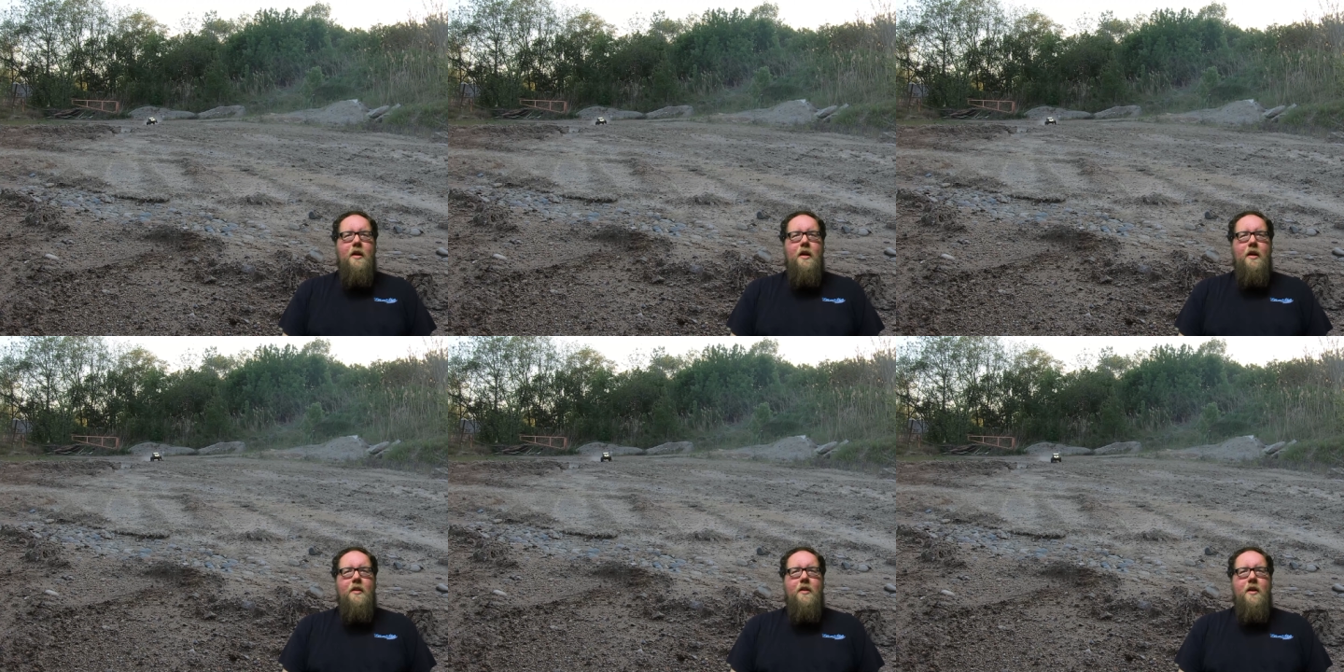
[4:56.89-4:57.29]

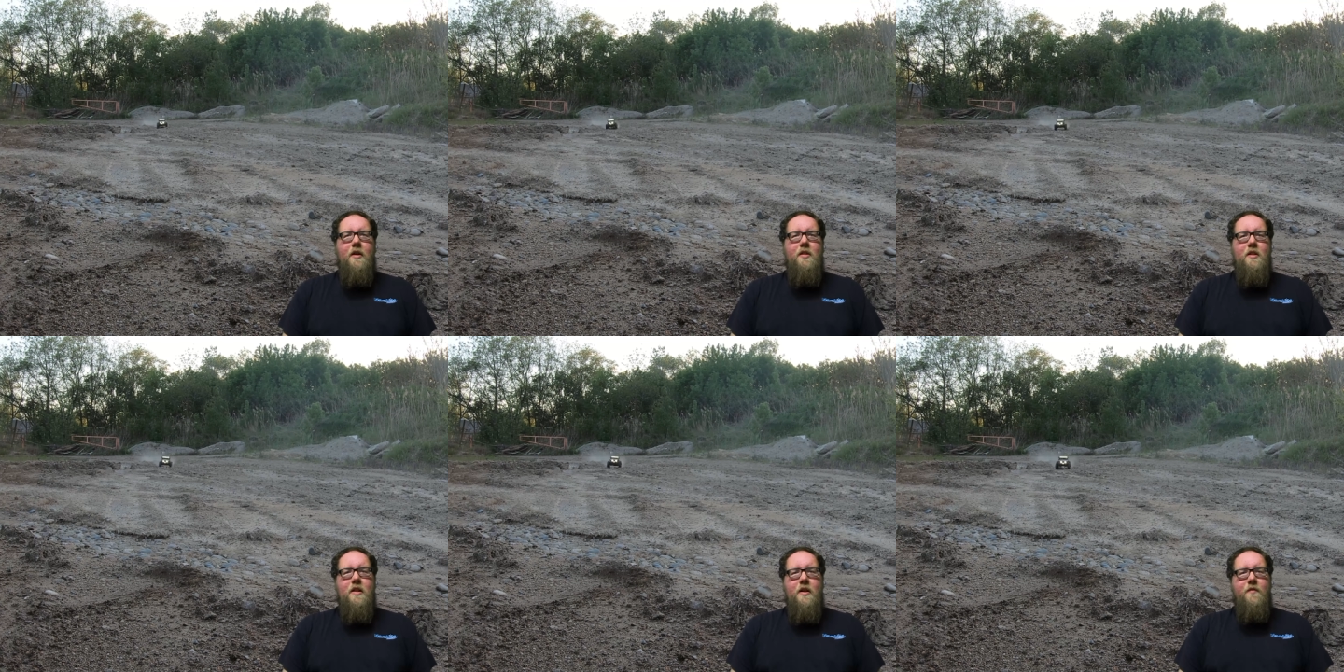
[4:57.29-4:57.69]
it
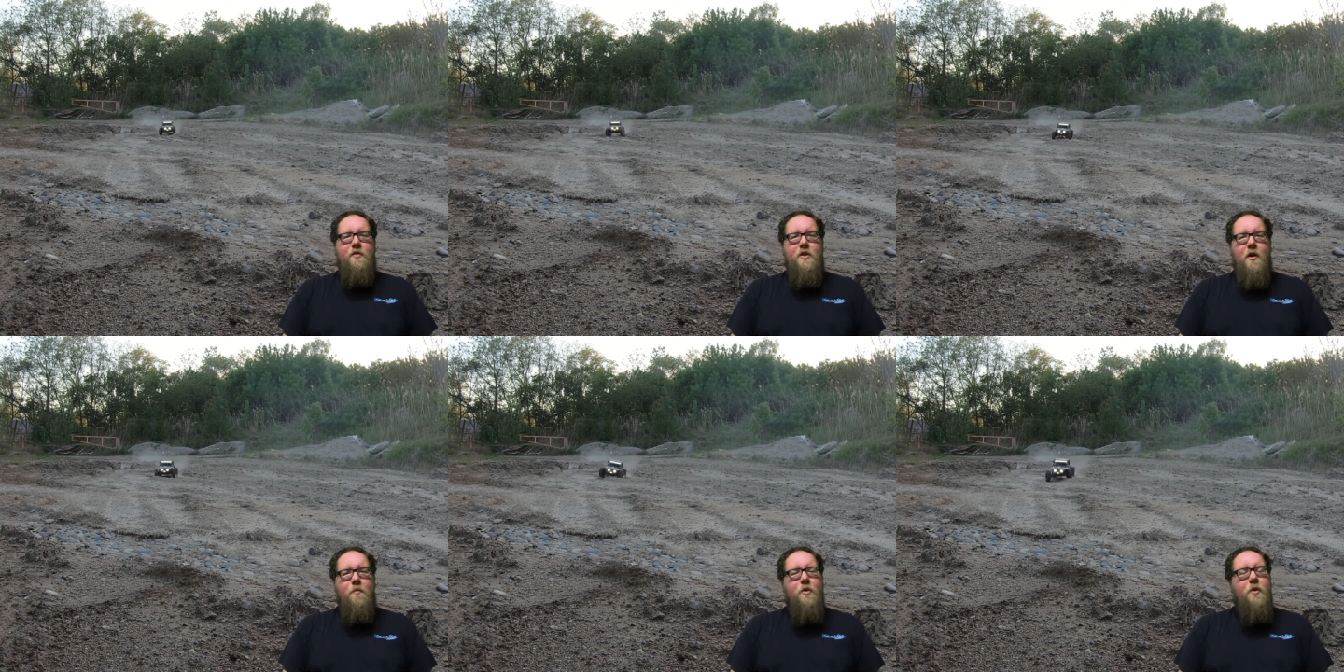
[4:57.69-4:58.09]
does leave
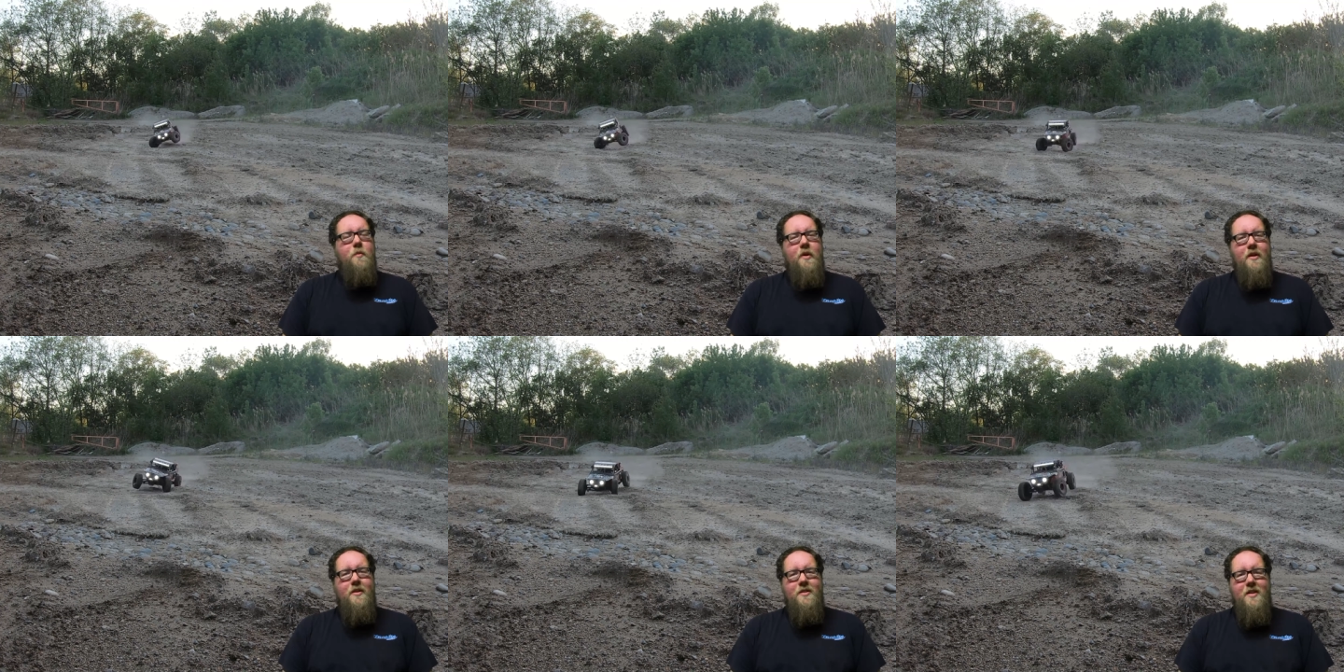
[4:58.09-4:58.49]
some to
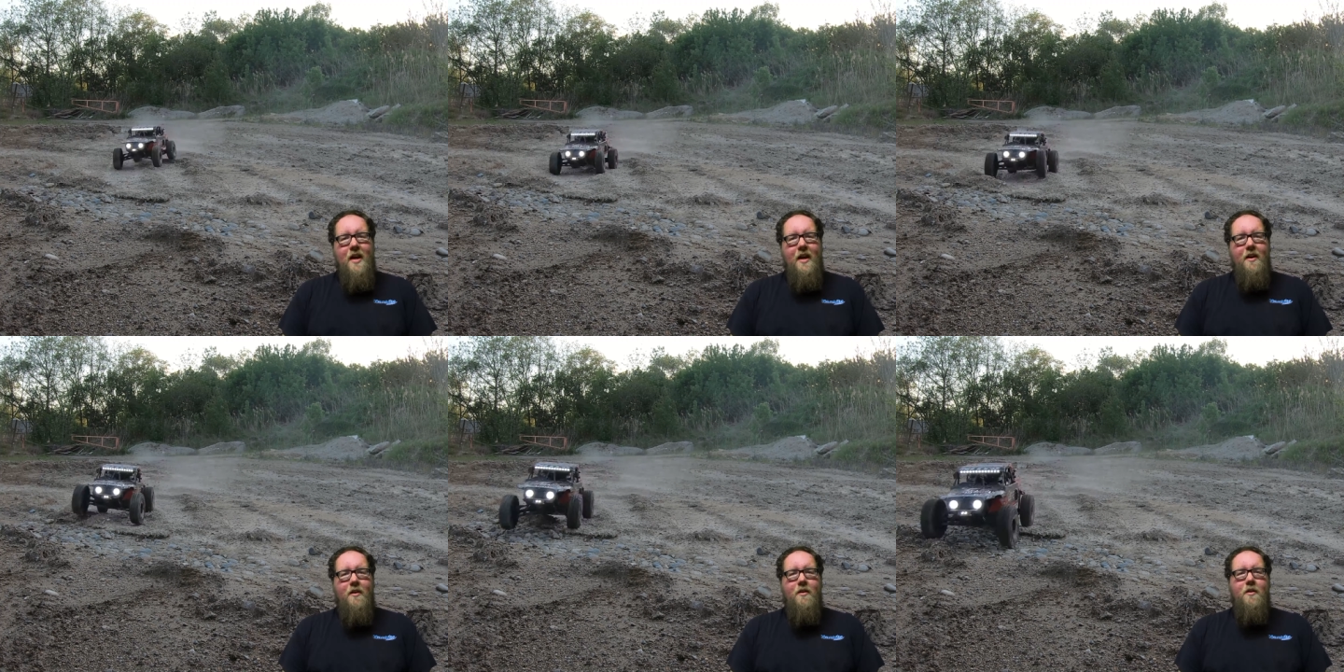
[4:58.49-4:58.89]
be
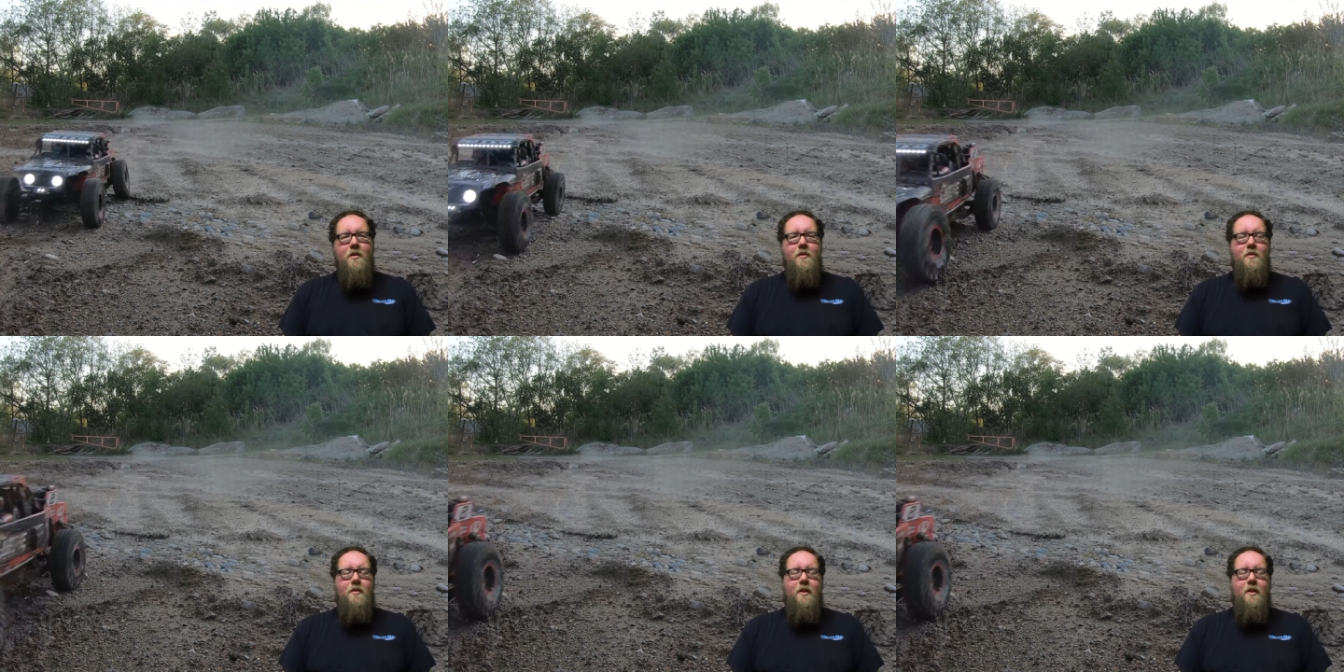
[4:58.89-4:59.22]
desired